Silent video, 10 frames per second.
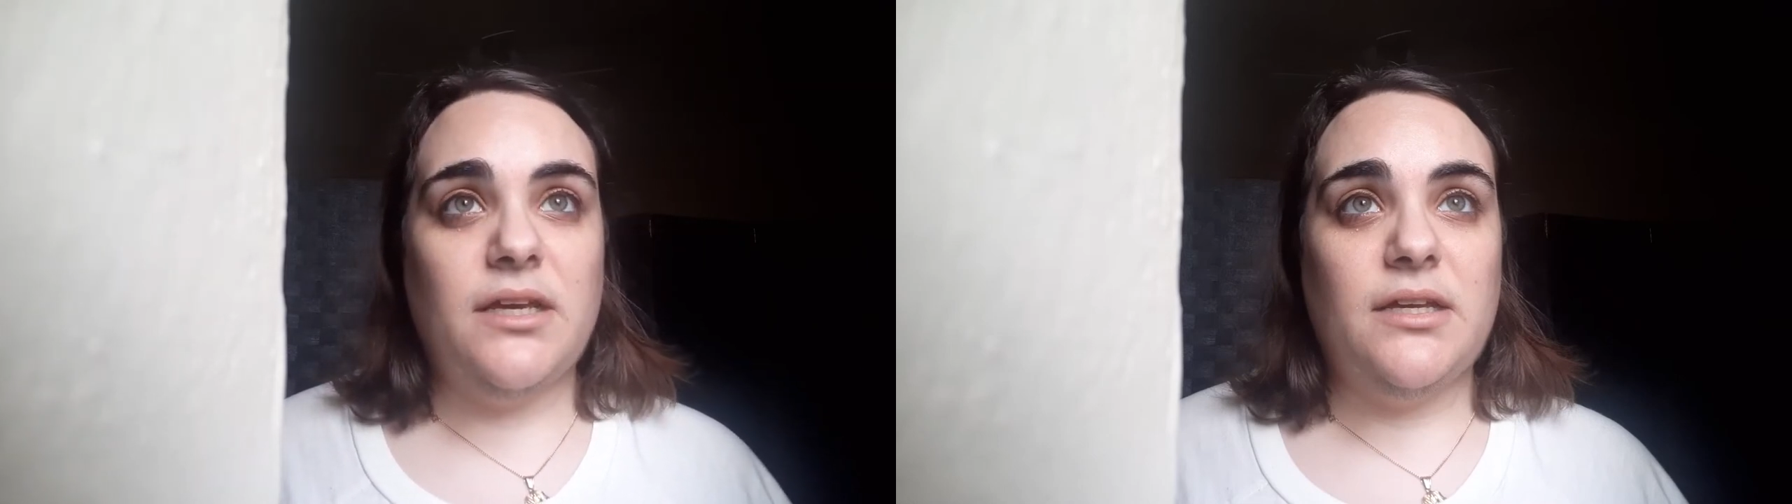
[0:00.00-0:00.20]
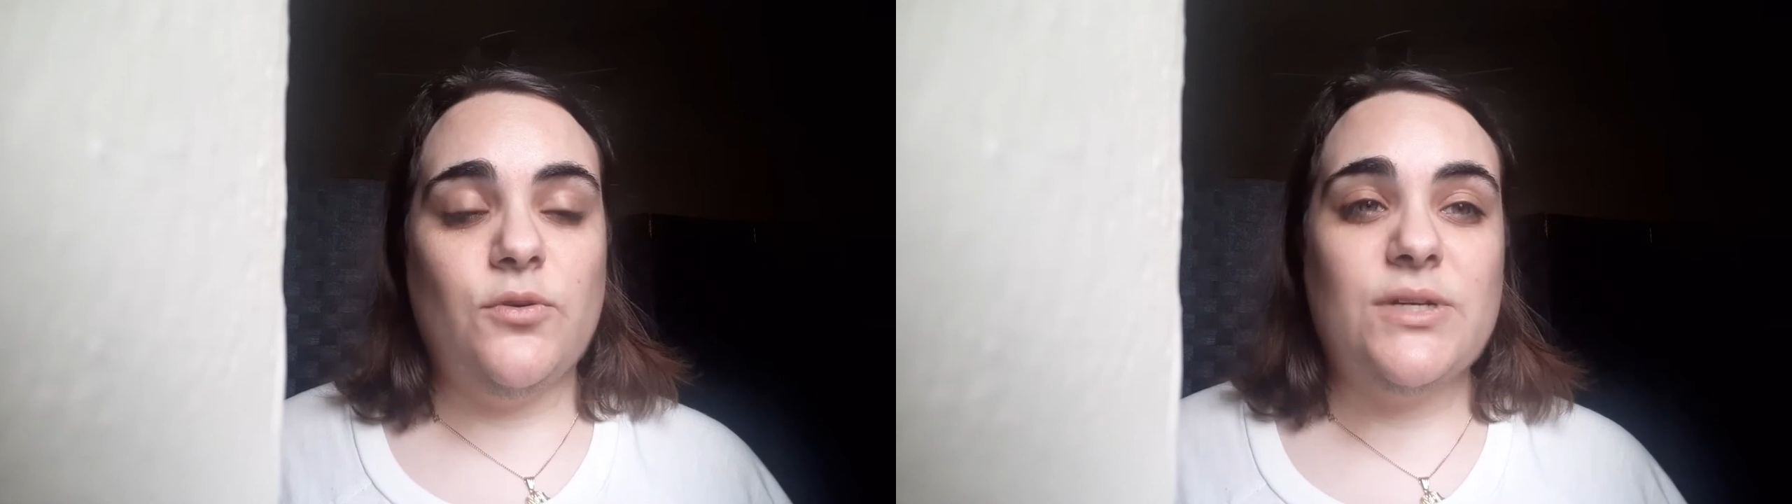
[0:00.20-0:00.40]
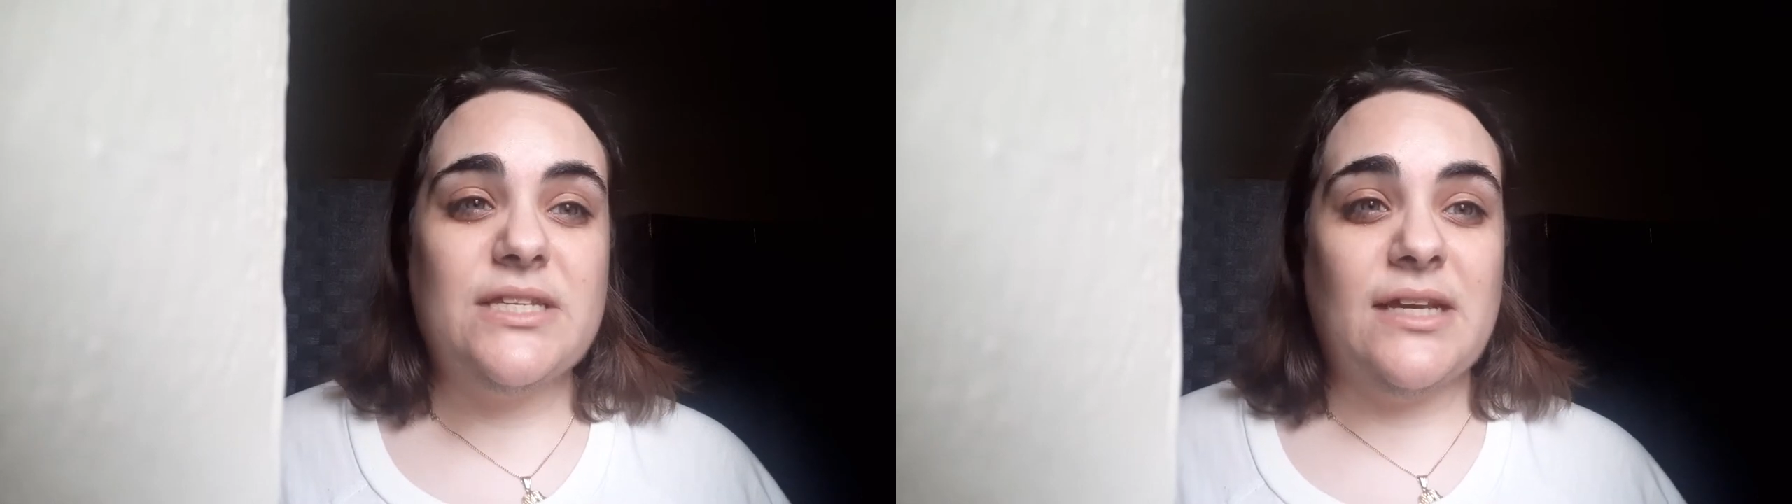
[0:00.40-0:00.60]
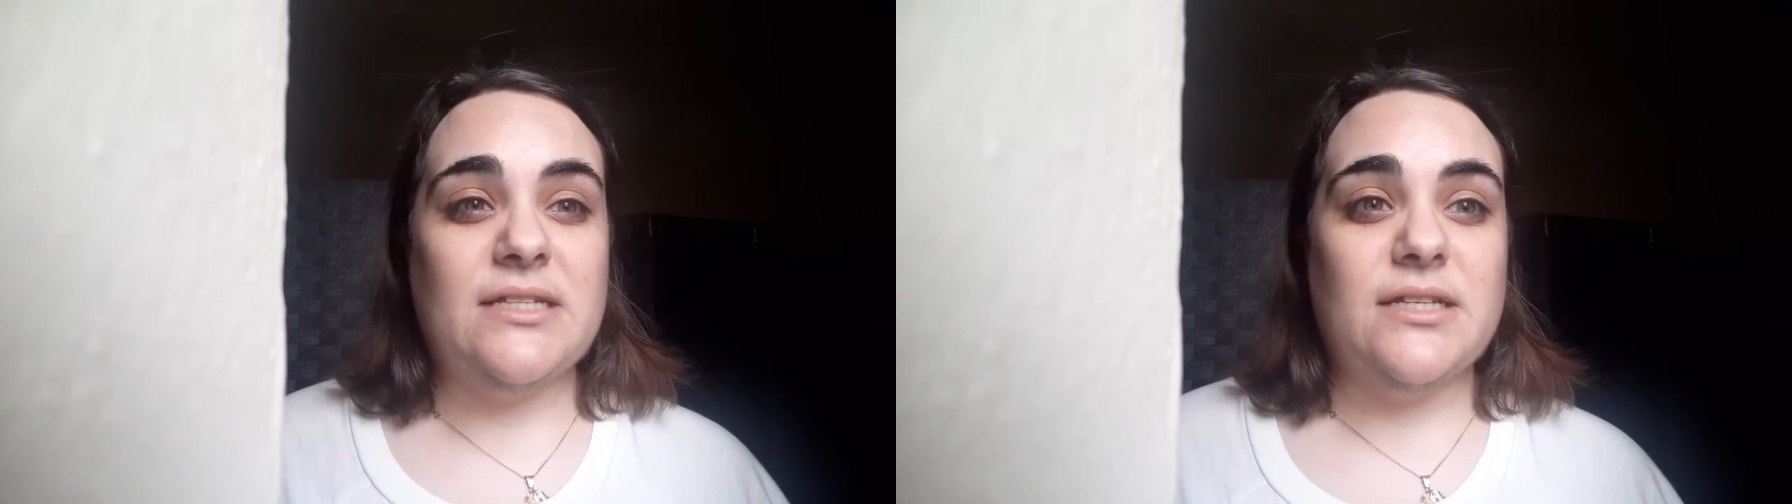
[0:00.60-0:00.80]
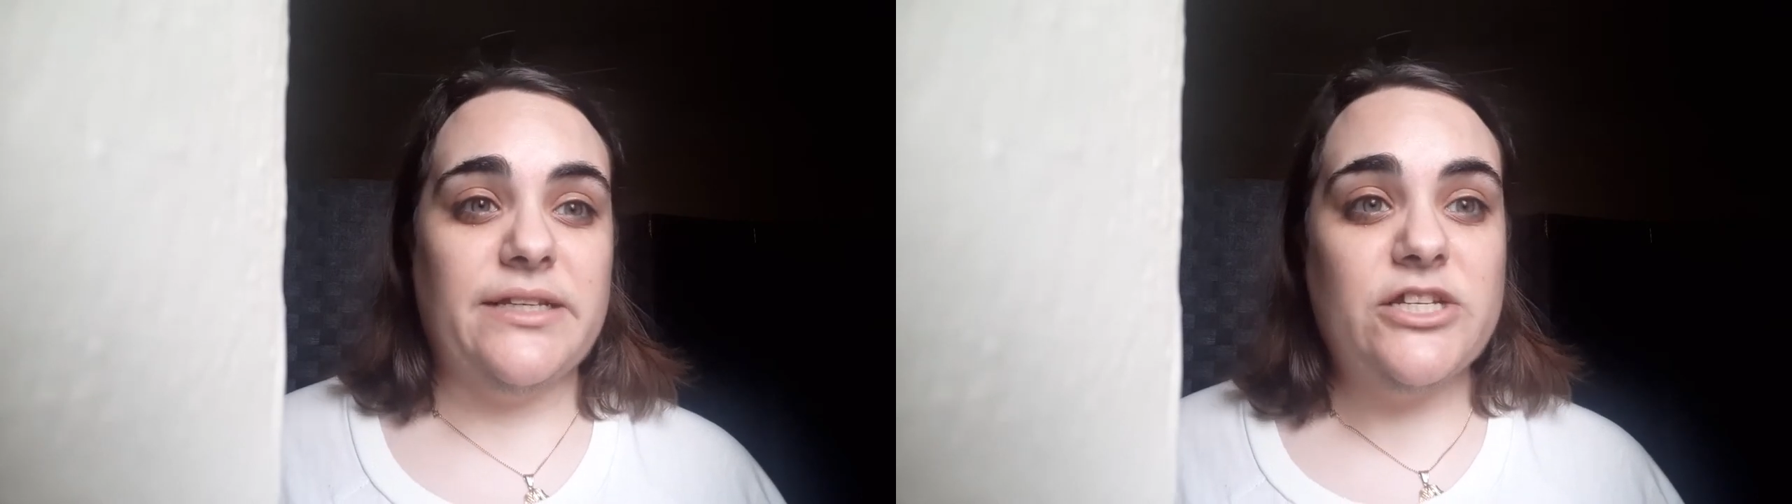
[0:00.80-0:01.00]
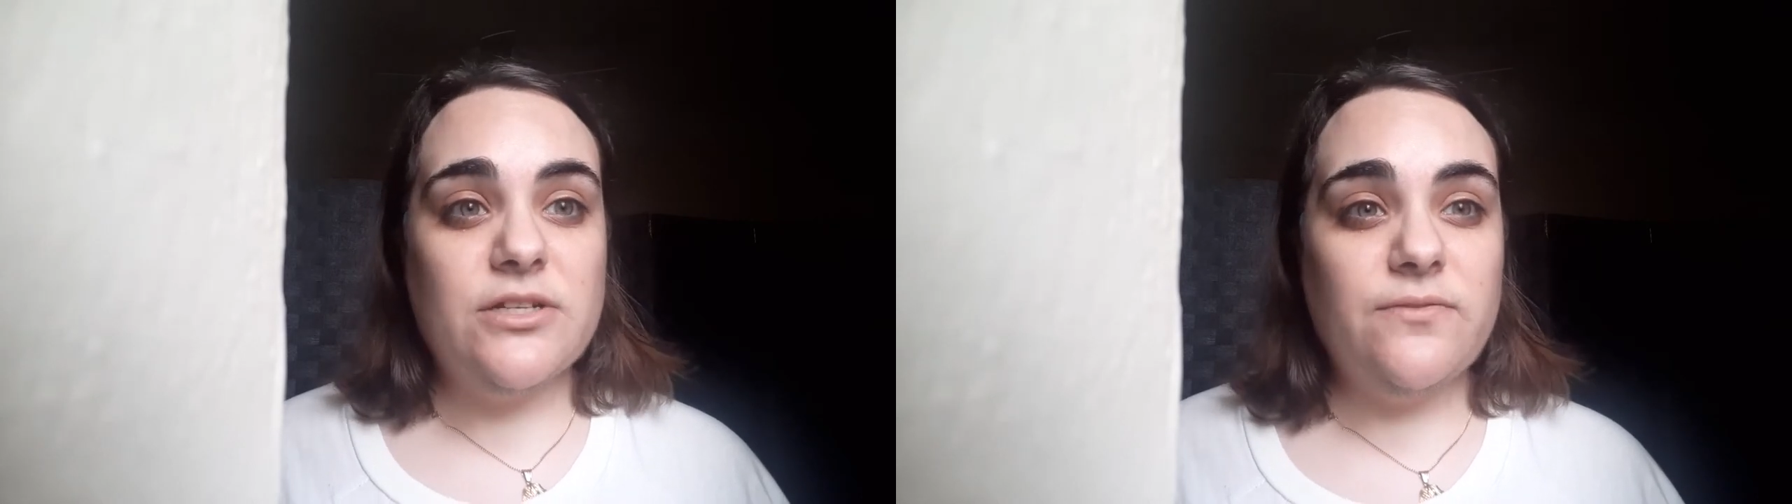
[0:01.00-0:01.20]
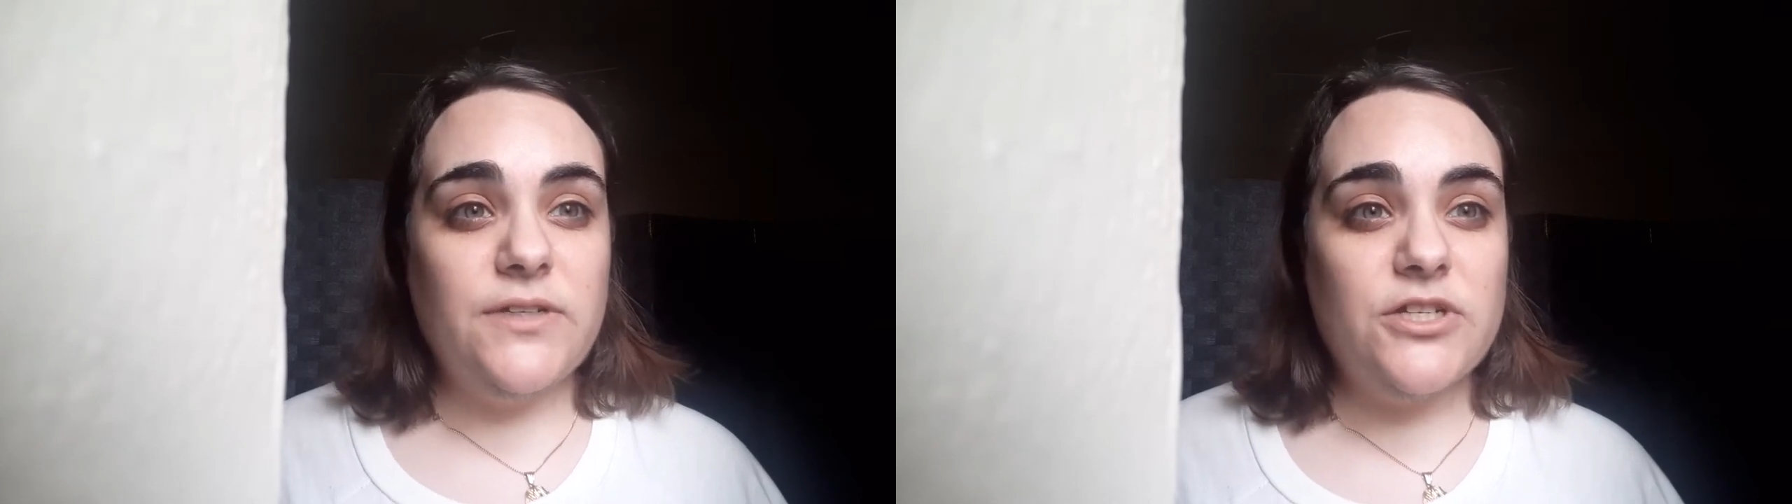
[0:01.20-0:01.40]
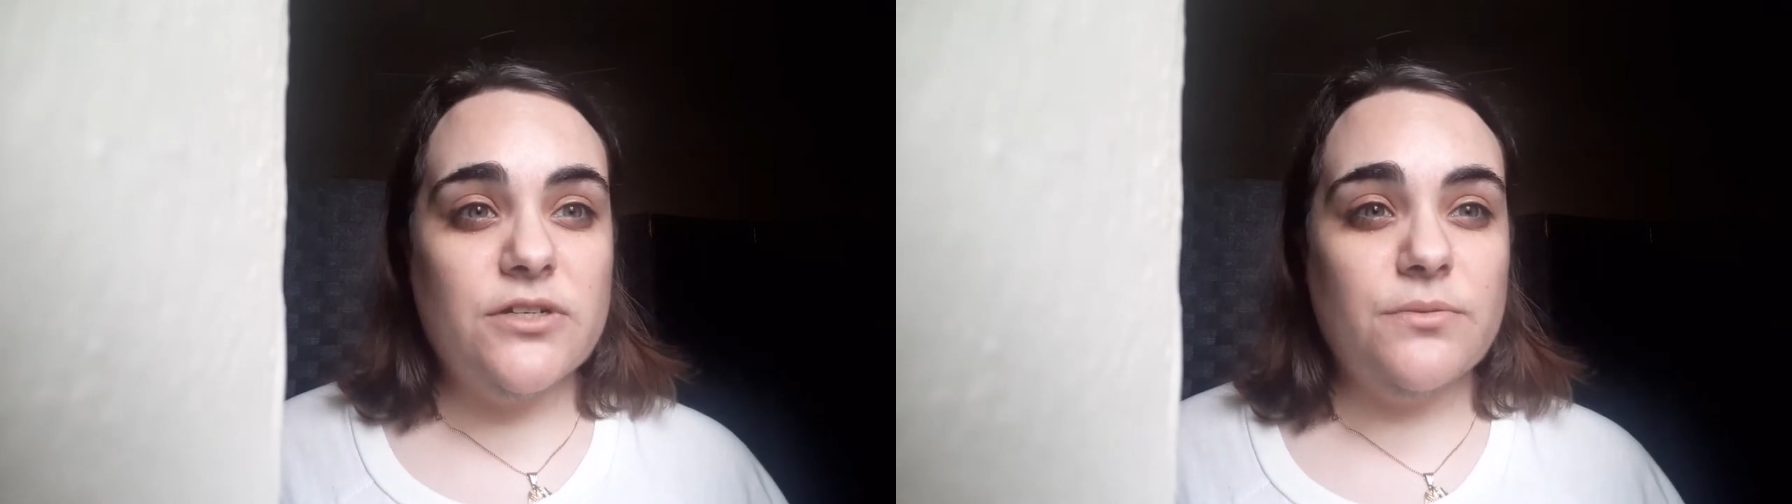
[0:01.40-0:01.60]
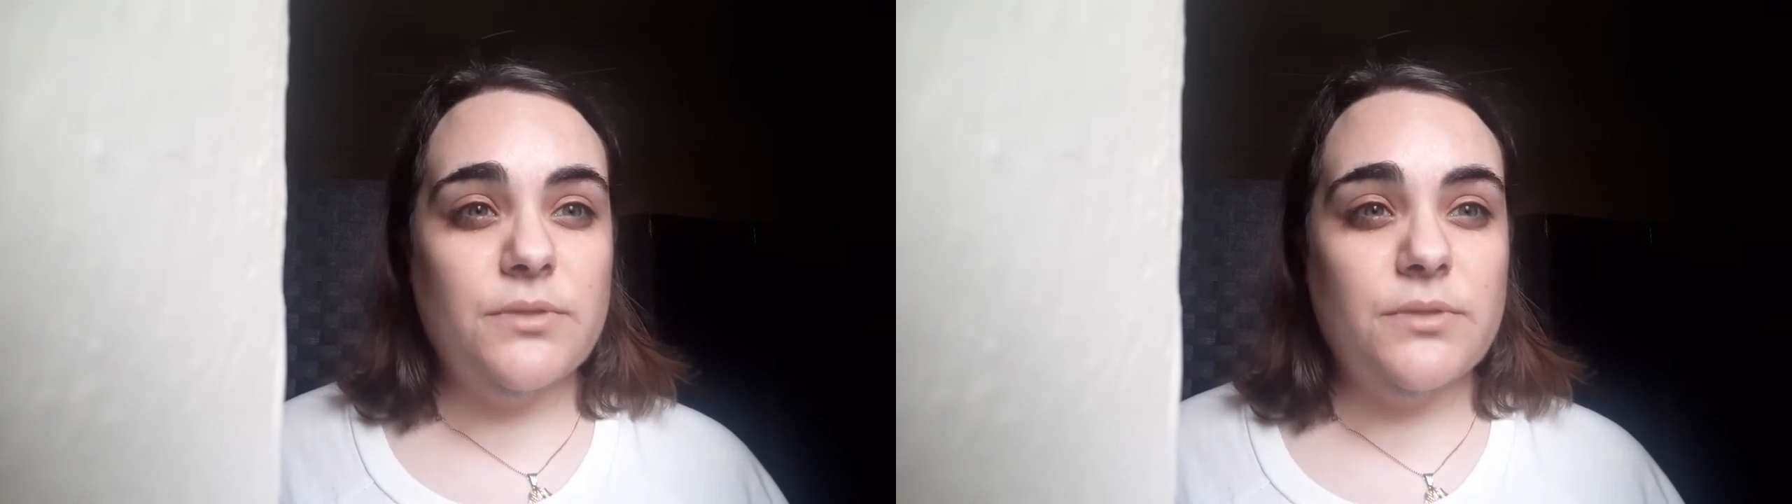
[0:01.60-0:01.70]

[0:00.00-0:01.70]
a noise cancellation feature,